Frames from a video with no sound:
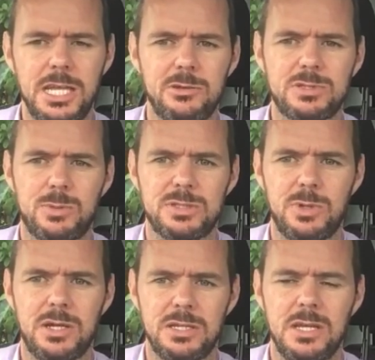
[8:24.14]
the
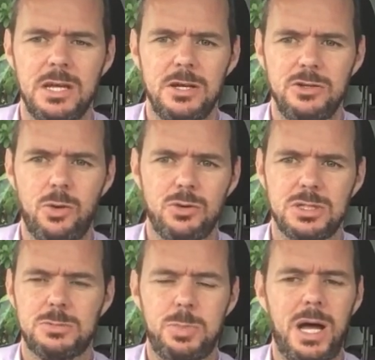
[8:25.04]
responsibility, not
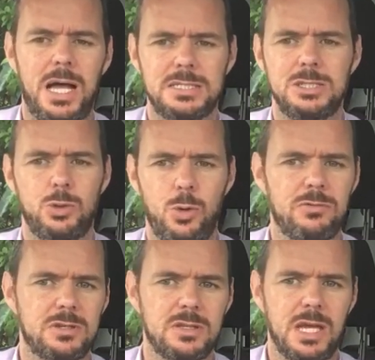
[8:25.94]
just passing it
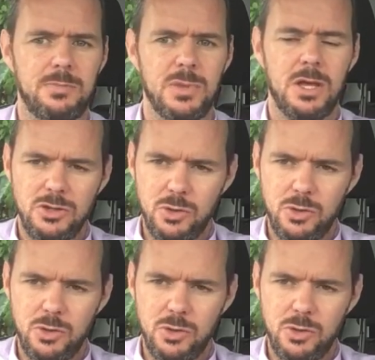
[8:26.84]
over to them,